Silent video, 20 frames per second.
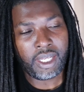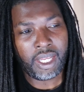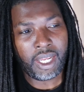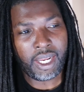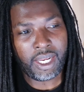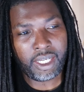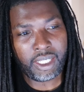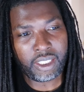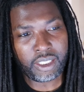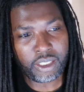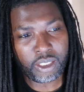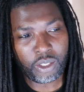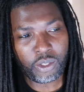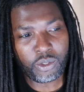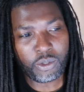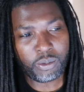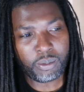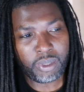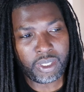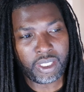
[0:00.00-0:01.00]
and he
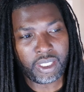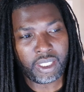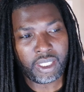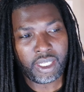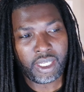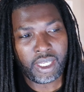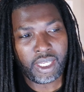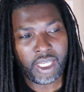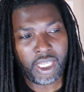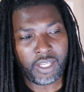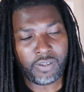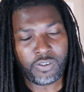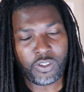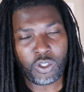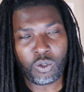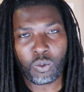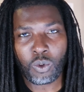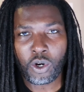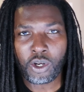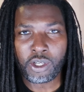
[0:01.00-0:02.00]
told me, if
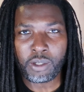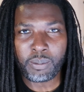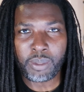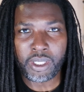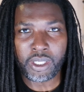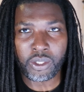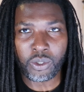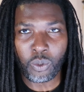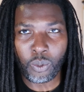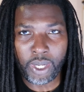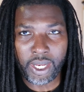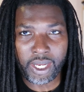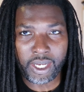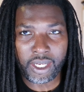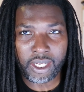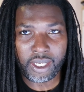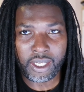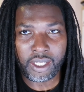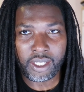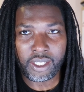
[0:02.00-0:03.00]
you want to be
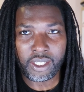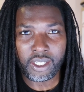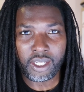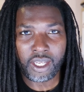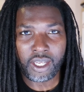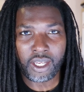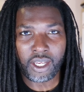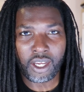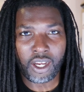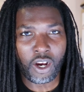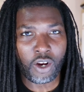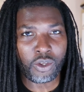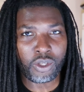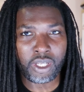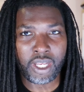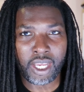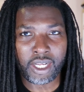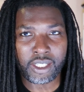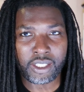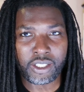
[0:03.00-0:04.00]
quick, all you
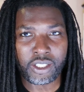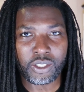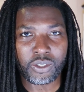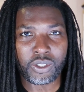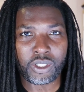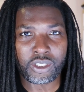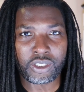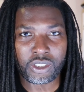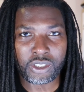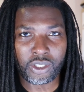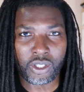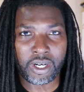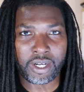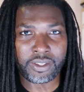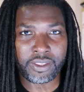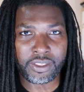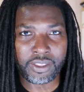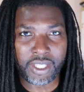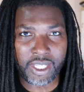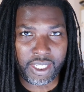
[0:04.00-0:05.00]
got to do is start
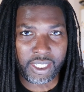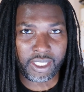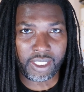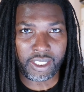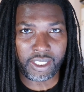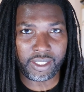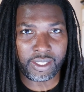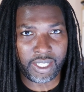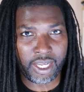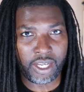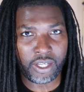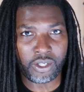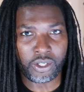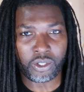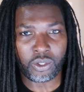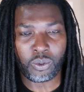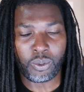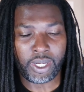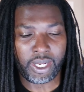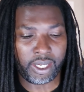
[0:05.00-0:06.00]
thinking that you're
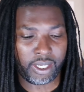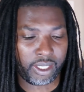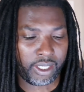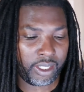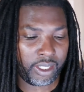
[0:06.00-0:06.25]
quick.